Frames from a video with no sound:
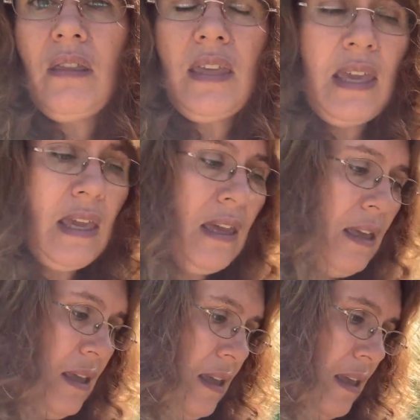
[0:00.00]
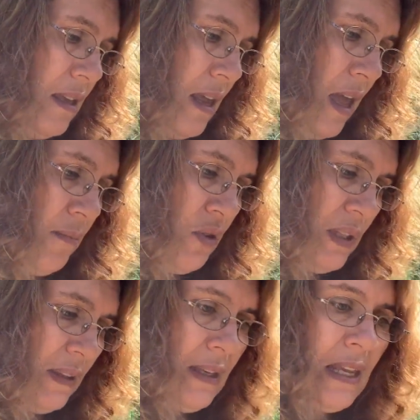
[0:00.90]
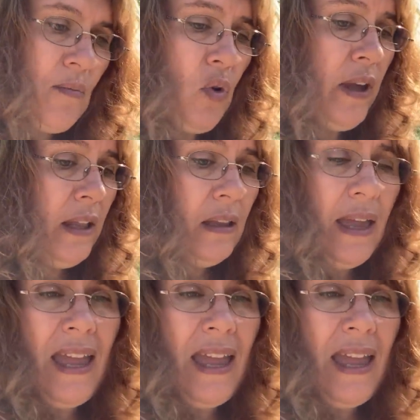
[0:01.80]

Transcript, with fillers: the um, using the neem oil.